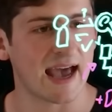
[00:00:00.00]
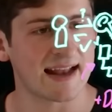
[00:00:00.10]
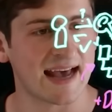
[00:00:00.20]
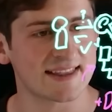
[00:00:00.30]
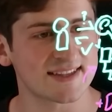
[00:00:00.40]

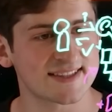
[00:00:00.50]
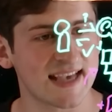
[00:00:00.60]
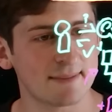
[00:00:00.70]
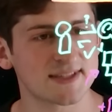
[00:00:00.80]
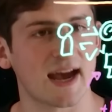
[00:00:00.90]
And at the
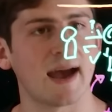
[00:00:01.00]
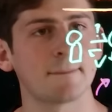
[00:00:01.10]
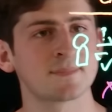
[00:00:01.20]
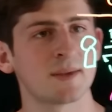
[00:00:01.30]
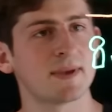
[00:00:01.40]
same
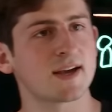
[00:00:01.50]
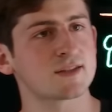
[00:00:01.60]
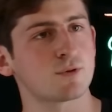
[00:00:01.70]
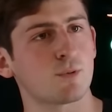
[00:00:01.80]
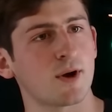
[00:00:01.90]
time,
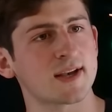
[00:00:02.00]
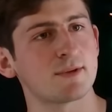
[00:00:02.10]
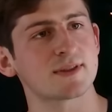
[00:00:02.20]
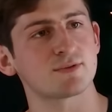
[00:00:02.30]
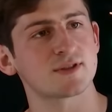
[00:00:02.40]
because we're
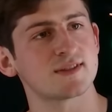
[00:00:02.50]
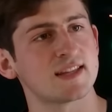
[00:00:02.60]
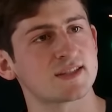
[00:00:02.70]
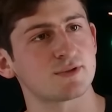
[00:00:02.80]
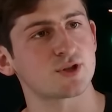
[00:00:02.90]
working with
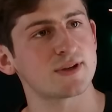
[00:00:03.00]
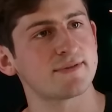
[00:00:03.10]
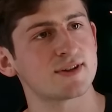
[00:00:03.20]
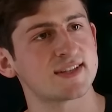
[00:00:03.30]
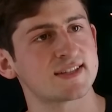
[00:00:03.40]
this
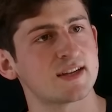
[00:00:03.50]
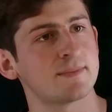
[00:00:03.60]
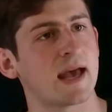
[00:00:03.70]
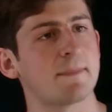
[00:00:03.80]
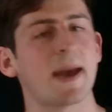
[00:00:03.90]
retriever
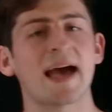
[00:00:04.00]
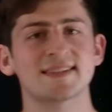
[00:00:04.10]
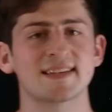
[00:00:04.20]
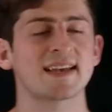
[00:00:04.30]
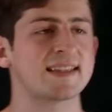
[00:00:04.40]
system and
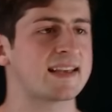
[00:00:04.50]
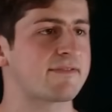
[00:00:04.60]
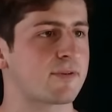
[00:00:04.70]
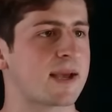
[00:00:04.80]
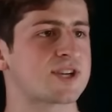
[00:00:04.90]
passing in the
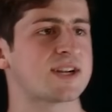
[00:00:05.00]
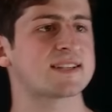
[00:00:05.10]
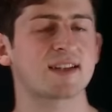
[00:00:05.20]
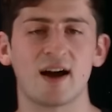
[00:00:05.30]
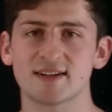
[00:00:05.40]
information
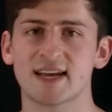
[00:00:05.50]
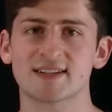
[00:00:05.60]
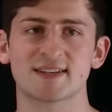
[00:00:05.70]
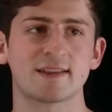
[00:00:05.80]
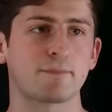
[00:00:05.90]
as
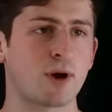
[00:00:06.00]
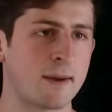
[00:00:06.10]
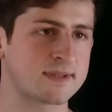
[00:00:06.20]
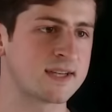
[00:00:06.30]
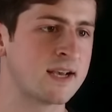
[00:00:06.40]
context in the
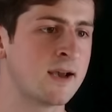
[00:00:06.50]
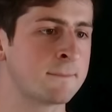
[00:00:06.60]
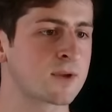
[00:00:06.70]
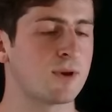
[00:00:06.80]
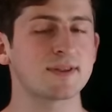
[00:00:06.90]
prompt,
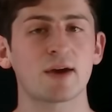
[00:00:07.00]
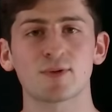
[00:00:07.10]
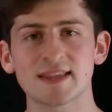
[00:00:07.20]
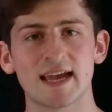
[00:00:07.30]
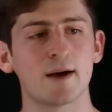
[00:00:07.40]
well, that
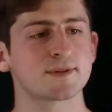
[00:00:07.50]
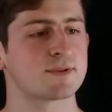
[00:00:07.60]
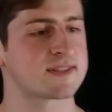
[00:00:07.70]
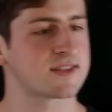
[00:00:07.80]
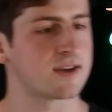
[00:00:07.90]
really helps
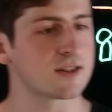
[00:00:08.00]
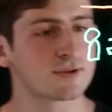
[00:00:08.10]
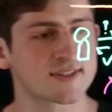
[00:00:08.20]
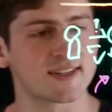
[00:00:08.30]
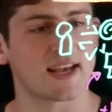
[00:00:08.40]
with
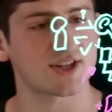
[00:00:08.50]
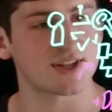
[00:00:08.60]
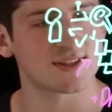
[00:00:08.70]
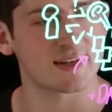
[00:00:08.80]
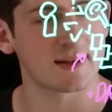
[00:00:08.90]
hallucinations,